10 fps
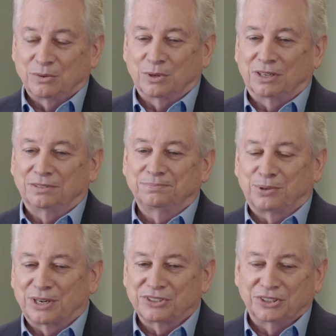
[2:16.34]
Well,
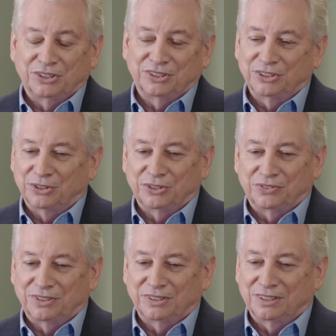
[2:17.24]
pricing,
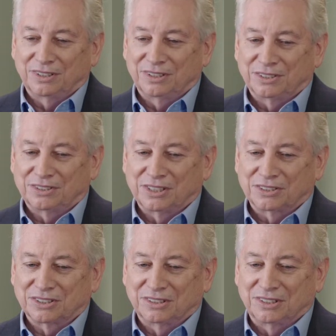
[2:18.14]

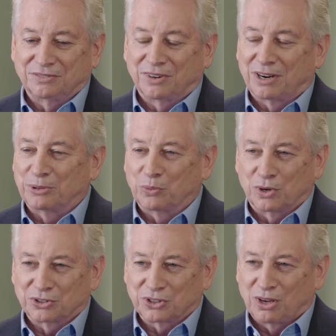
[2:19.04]
it's an environment
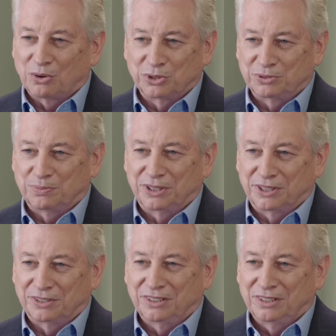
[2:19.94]
where it's always
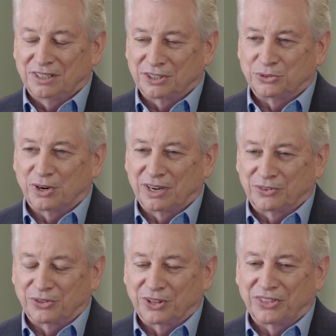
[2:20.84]
been a
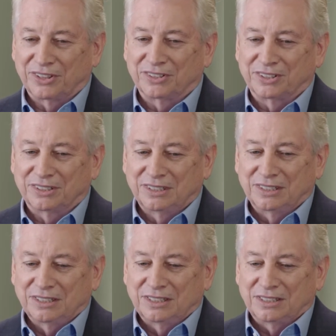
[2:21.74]
driver. The thing that
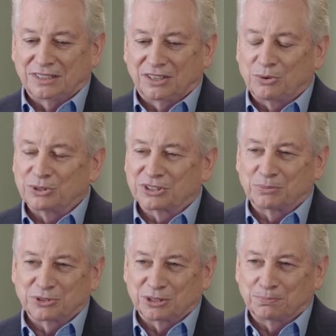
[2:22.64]
always
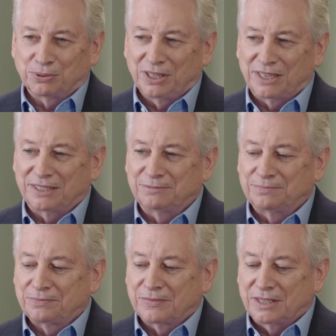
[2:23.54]
comes into play
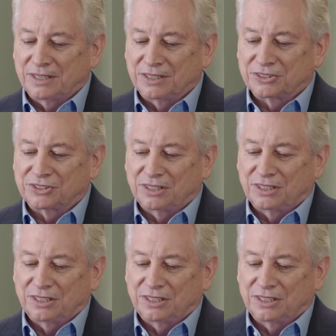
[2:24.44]
is